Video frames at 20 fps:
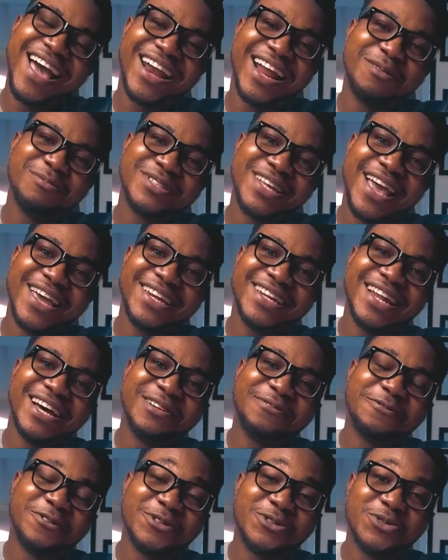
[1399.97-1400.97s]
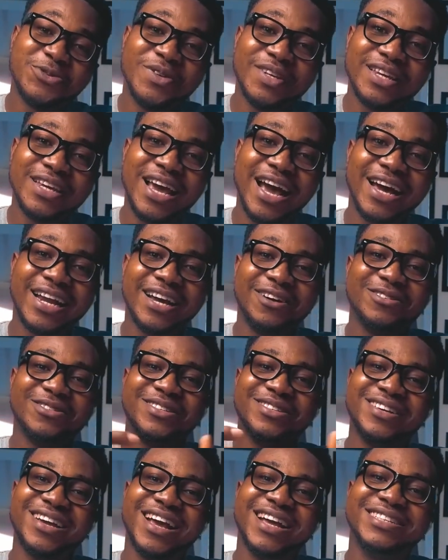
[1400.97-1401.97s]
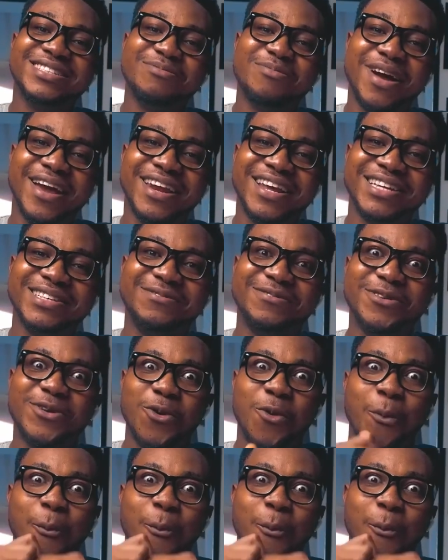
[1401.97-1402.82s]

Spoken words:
and I'm signing out for today, and I will see you guys in my next video.